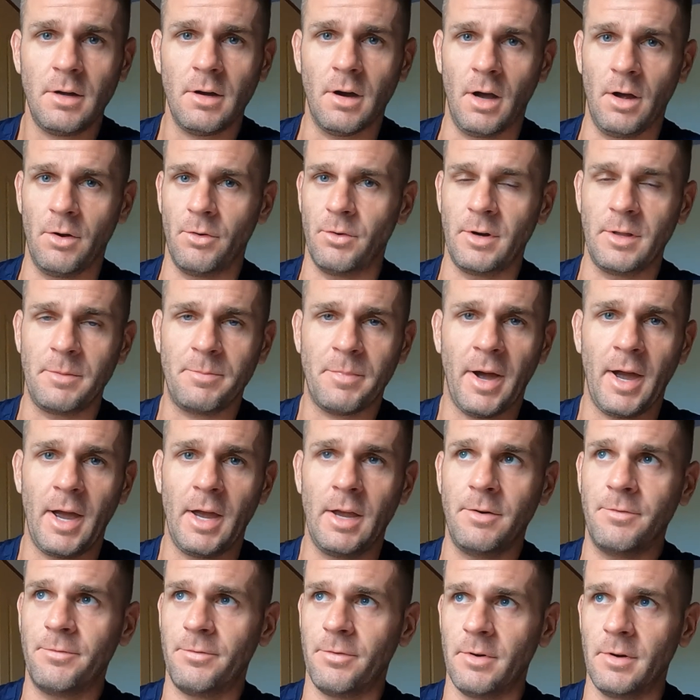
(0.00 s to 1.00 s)
I already
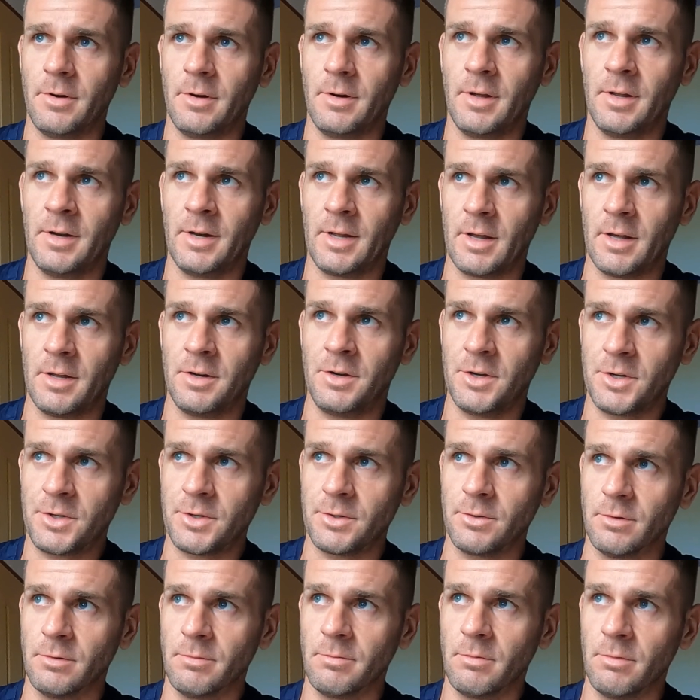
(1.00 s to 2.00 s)
paid for an
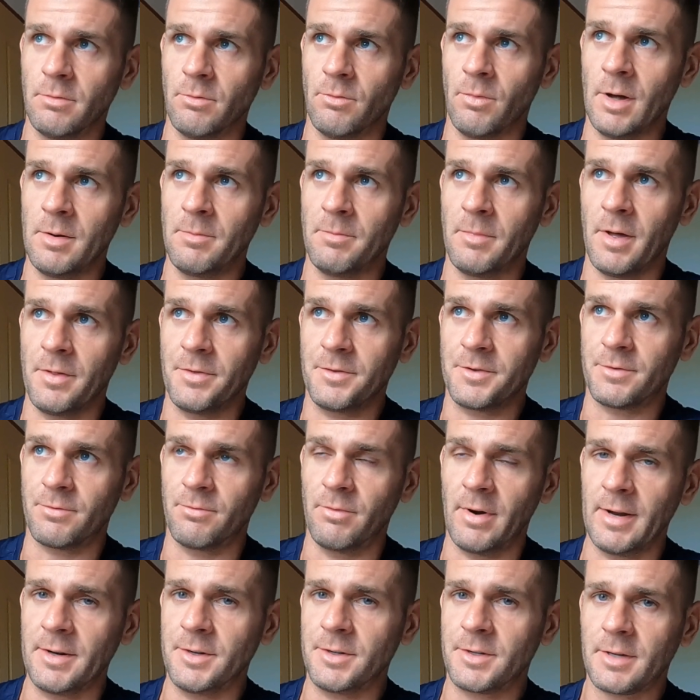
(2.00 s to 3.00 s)
additional 1 month's
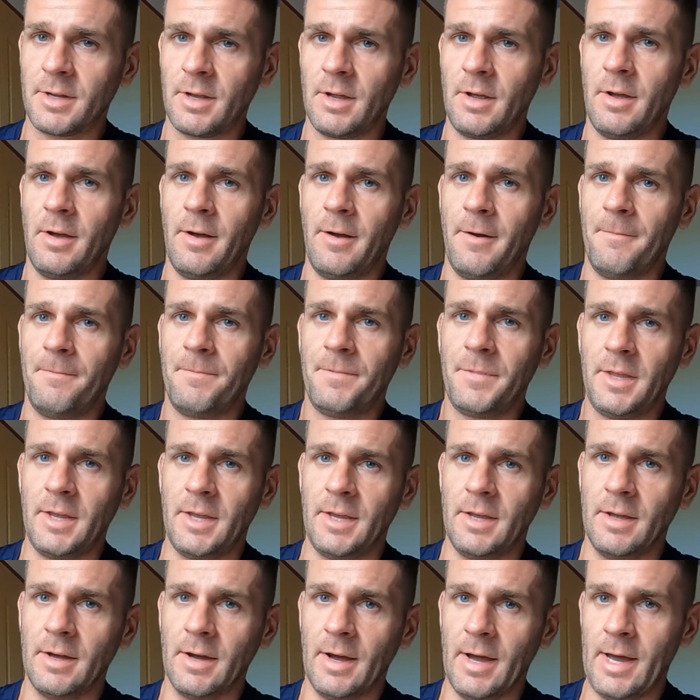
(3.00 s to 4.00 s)
rent
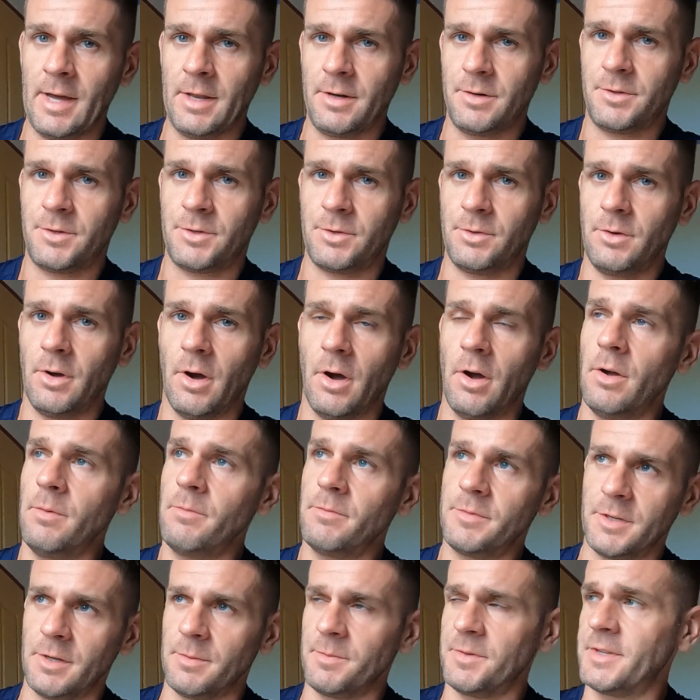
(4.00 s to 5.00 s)
here at Two
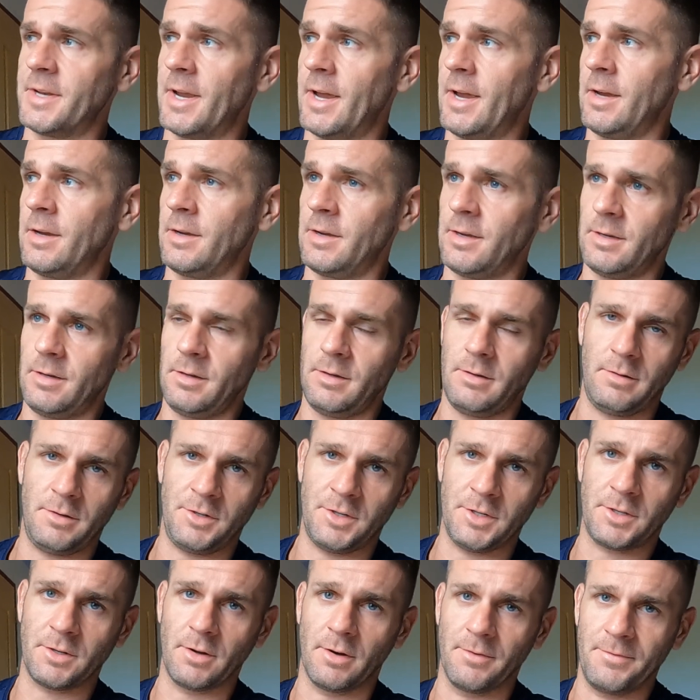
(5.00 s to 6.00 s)
Home. So I'm staying
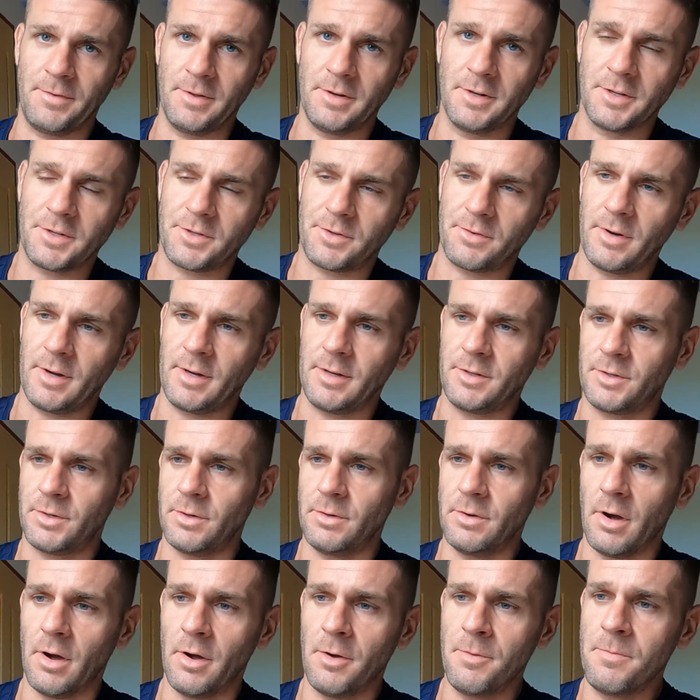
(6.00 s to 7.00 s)
just off Fitness Street,
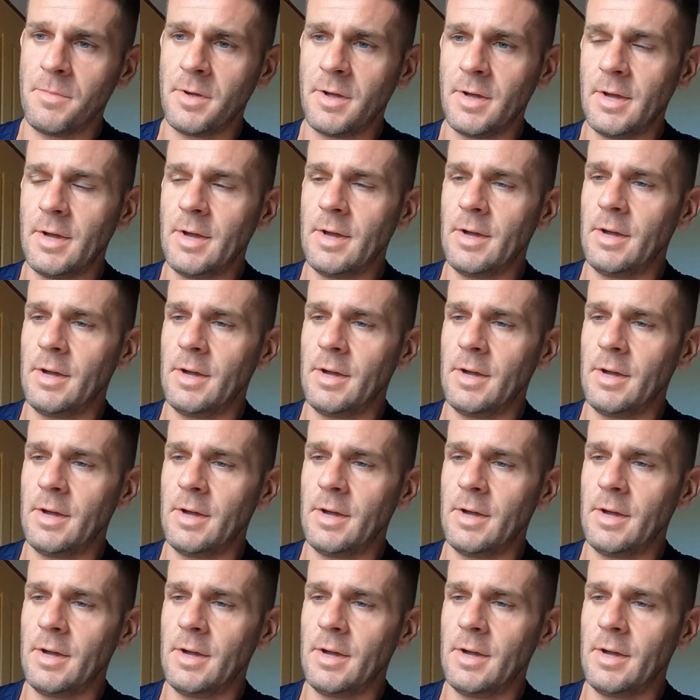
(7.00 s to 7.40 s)
Two Home.